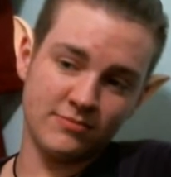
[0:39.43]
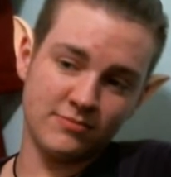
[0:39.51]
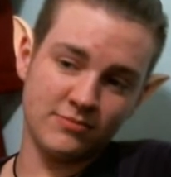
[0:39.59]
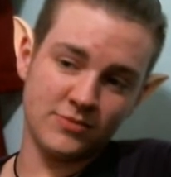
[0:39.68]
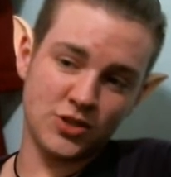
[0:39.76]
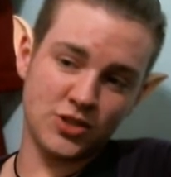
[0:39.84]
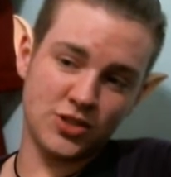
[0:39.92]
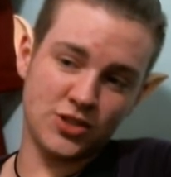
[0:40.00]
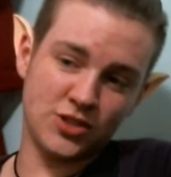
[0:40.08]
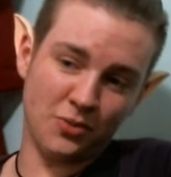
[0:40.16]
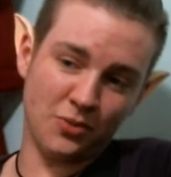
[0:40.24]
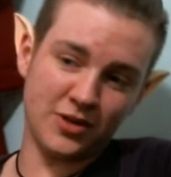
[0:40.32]

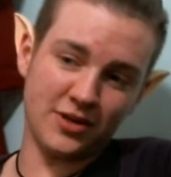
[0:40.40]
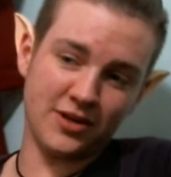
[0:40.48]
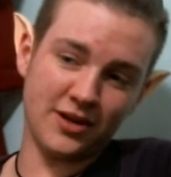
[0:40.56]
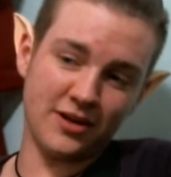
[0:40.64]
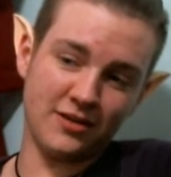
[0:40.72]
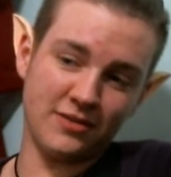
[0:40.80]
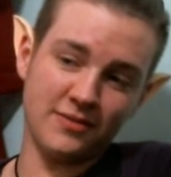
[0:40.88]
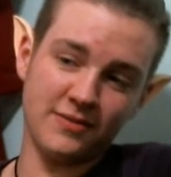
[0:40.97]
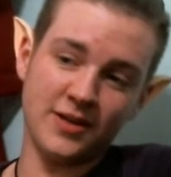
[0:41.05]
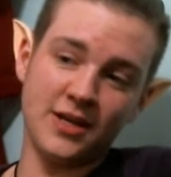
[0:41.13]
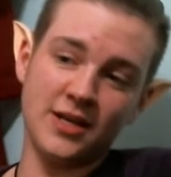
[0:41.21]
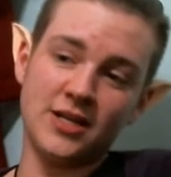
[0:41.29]
Stupid cat.
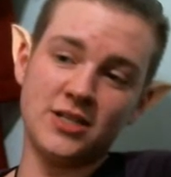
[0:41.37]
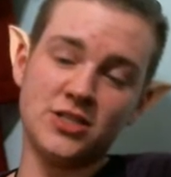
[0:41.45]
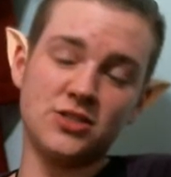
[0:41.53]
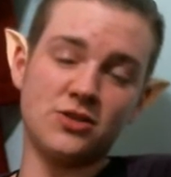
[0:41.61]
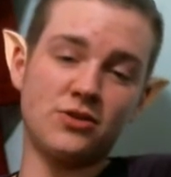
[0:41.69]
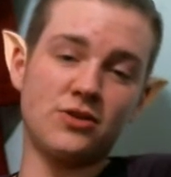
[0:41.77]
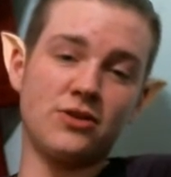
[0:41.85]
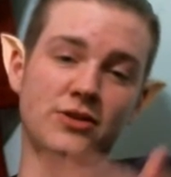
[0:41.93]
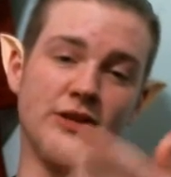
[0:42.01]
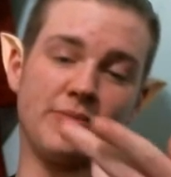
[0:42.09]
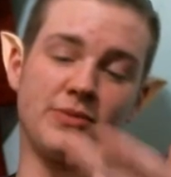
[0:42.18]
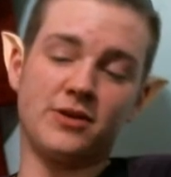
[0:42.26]
She's all curled
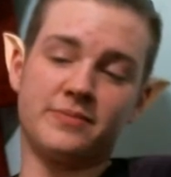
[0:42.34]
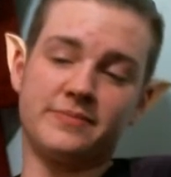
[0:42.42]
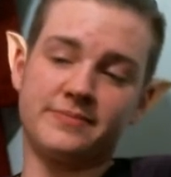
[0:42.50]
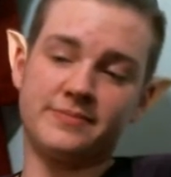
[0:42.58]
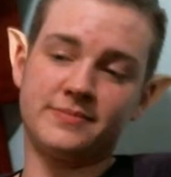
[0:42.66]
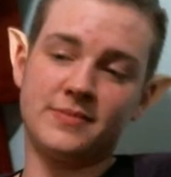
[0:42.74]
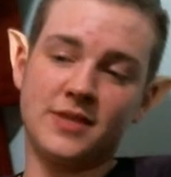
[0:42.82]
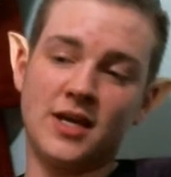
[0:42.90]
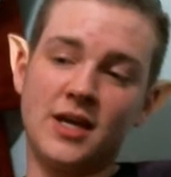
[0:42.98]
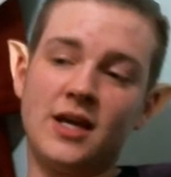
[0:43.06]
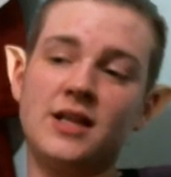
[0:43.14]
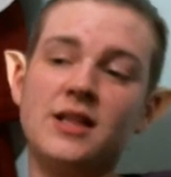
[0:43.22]
up, though.
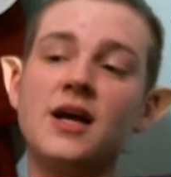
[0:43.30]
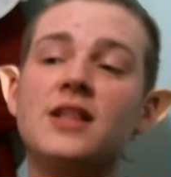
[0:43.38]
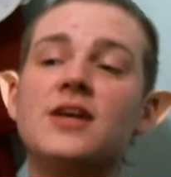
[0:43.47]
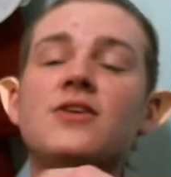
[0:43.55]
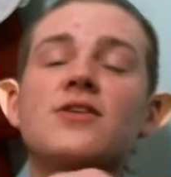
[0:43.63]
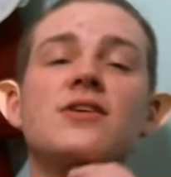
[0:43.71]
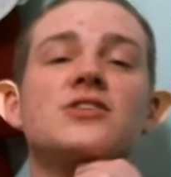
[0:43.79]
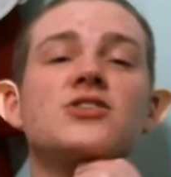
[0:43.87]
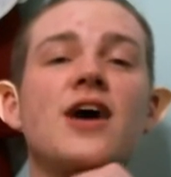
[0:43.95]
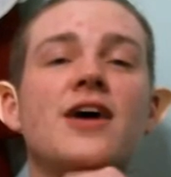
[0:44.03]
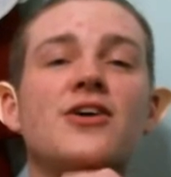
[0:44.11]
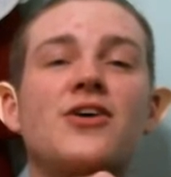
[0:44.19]
Luckily, her little
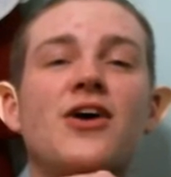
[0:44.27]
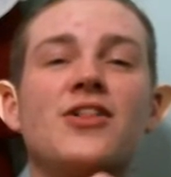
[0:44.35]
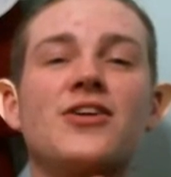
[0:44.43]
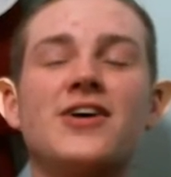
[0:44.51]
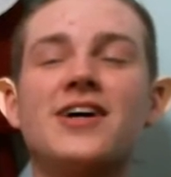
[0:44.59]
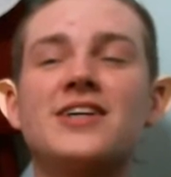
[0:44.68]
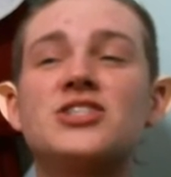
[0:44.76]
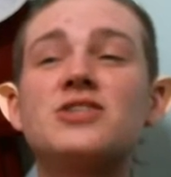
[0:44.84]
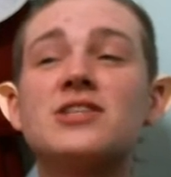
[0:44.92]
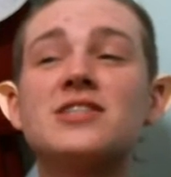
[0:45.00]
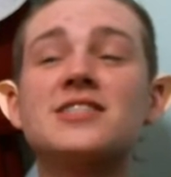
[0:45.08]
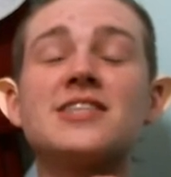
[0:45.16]
tracker collar, she was
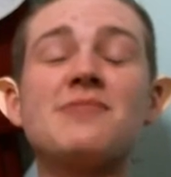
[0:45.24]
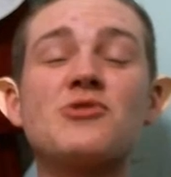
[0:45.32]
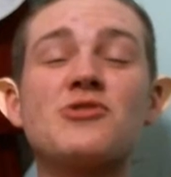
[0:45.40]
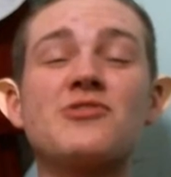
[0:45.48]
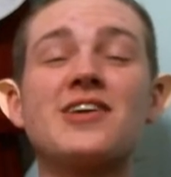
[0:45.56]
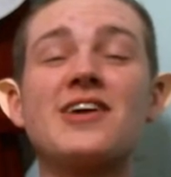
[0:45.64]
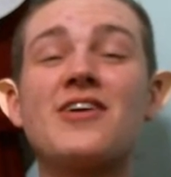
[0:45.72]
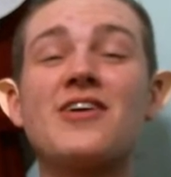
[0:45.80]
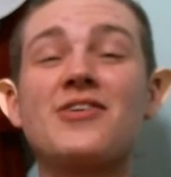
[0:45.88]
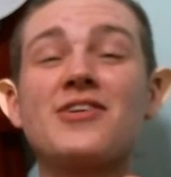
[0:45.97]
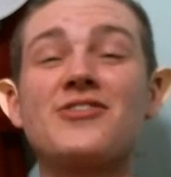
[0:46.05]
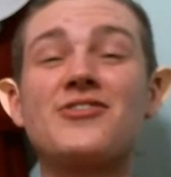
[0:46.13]
on the same roof that I found
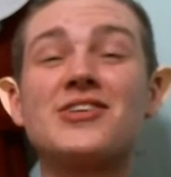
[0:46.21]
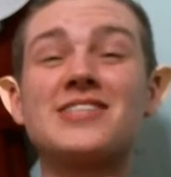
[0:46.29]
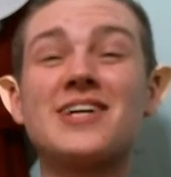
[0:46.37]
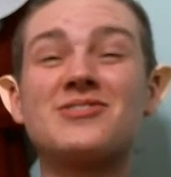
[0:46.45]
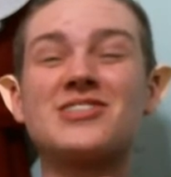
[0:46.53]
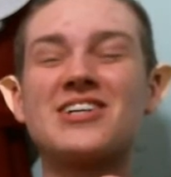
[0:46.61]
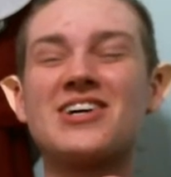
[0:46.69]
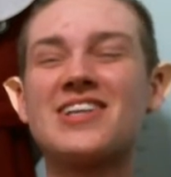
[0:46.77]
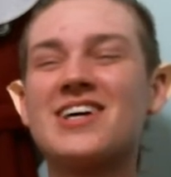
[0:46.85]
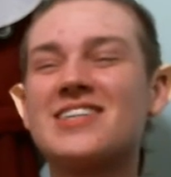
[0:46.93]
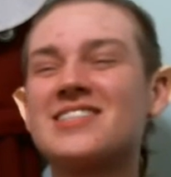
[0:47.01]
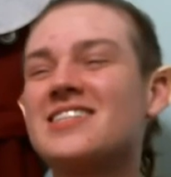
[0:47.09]
her on the first time she got
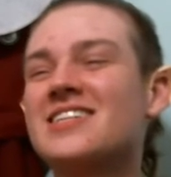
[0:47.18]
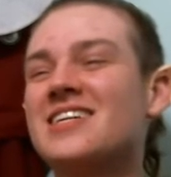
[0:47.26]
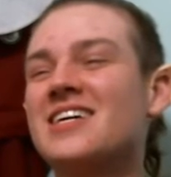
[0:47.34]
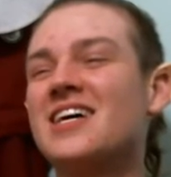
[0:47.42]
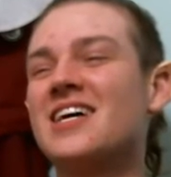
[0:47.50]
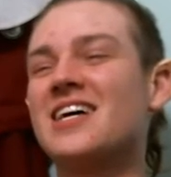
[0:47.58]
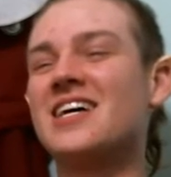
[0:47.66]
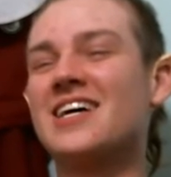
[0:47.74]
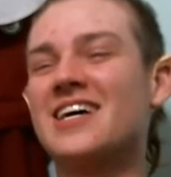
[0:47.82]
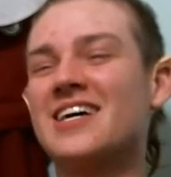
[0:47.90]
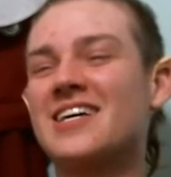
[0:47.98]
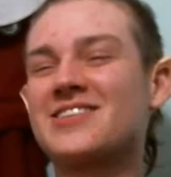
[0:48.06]
lost. So
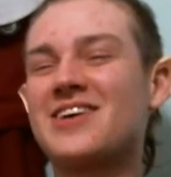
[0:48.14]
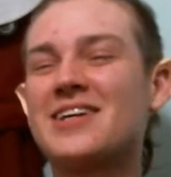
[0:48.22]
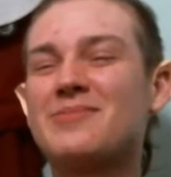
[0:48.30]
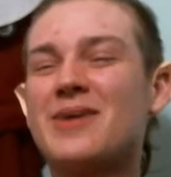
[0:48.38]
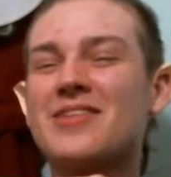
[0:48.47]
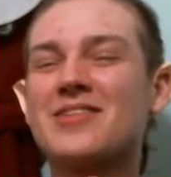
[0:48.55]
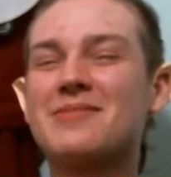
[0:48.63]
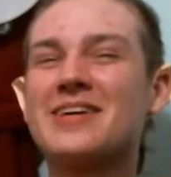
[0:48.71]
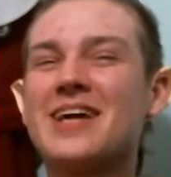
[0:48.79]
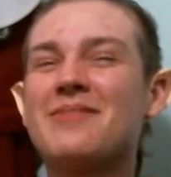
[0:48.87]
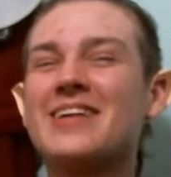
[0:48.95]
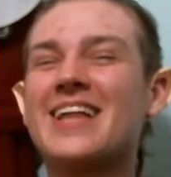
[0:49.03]
I had to bother them
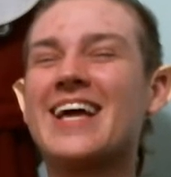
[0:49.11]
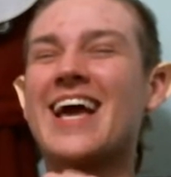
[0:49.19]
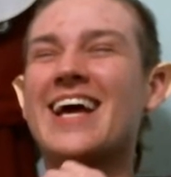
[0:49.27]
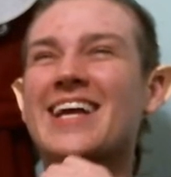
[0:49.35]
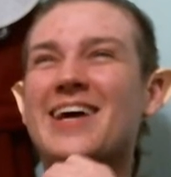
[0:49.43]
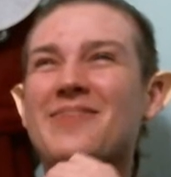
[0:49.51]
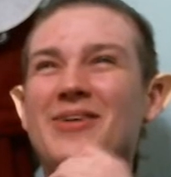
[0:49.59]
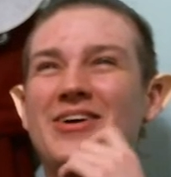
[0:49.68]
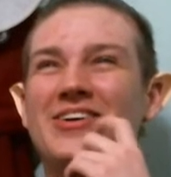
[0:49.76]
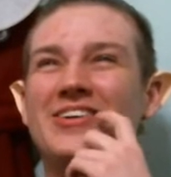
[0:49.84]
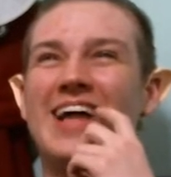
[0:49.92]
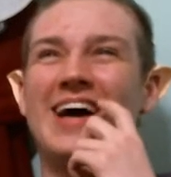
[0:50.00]
again, be like, hey, can I borrow
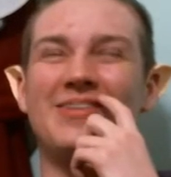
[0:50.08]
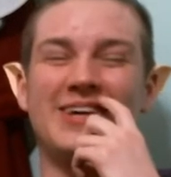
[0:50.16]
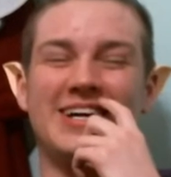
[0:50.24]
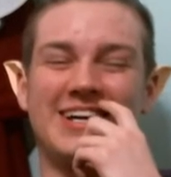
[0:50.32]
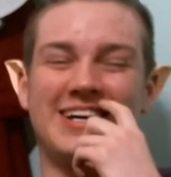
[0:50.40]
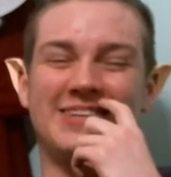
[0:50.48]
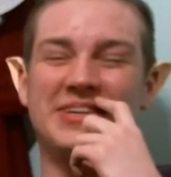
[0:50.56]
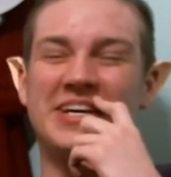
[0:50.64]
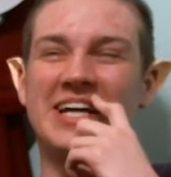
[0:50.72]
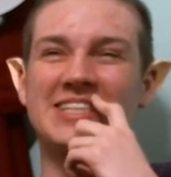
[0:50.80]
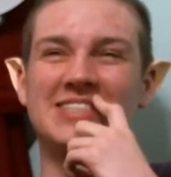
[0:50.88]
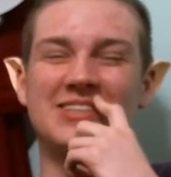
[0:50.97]
your ladder? My
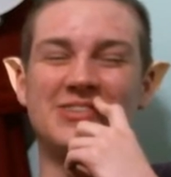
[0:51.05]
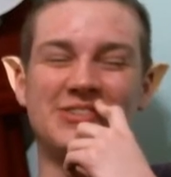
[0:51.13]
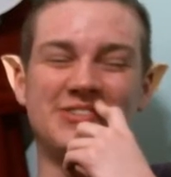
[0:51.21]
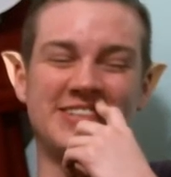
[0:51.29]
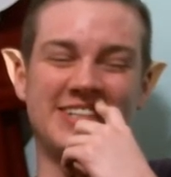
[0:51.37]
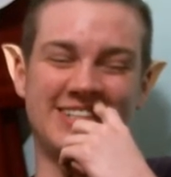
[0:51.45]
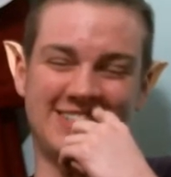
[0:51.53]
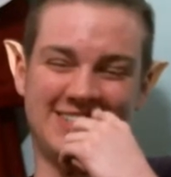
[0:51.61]
cat's on your roof again.